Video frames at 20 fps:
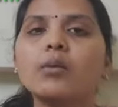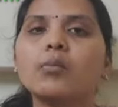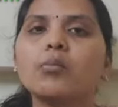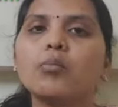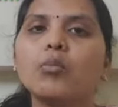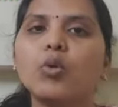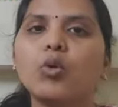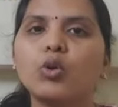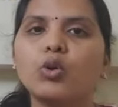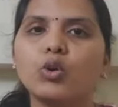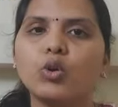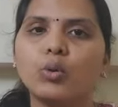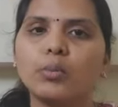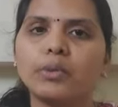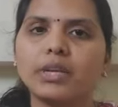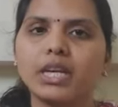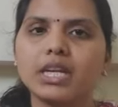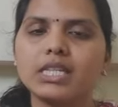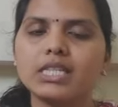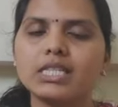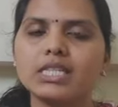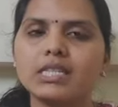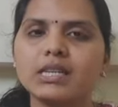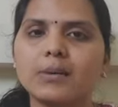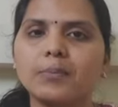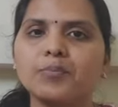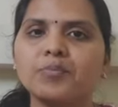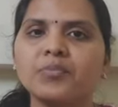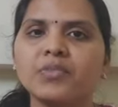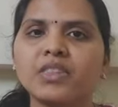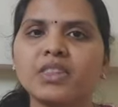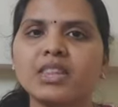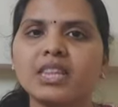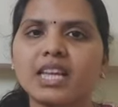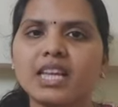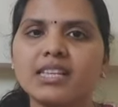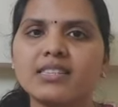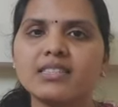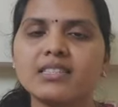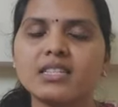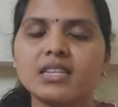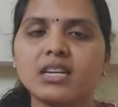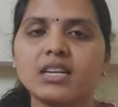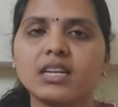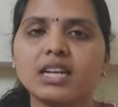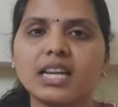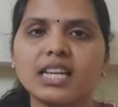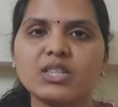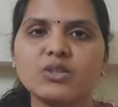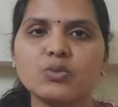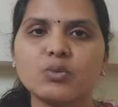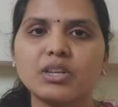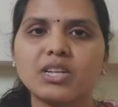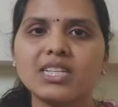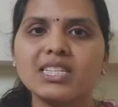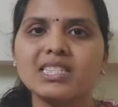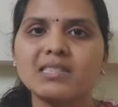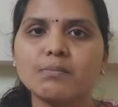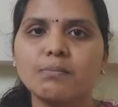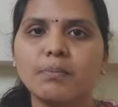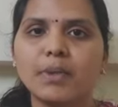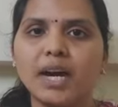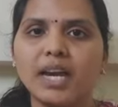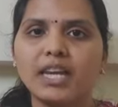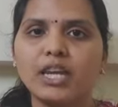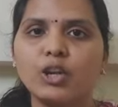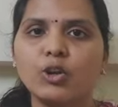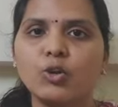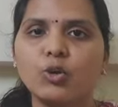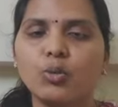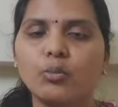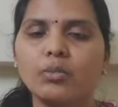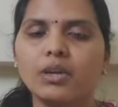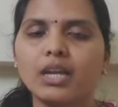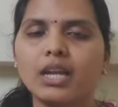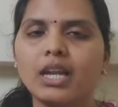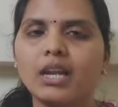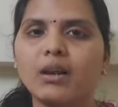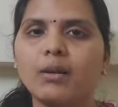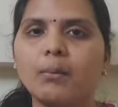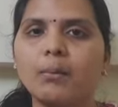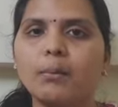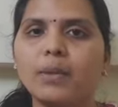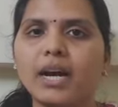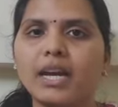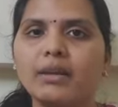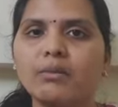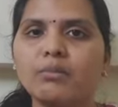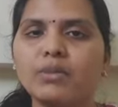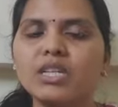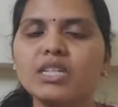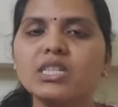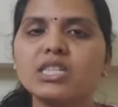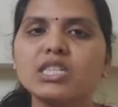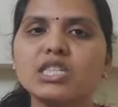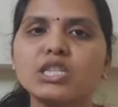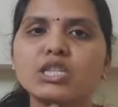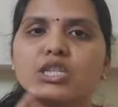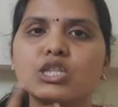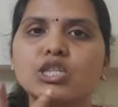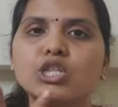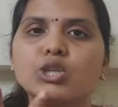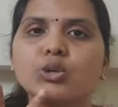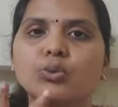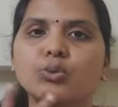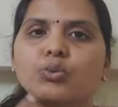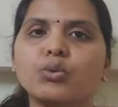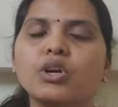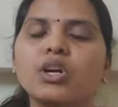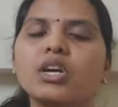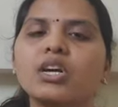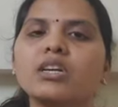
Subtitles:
monomials. Next one is binomial. Bi means 2.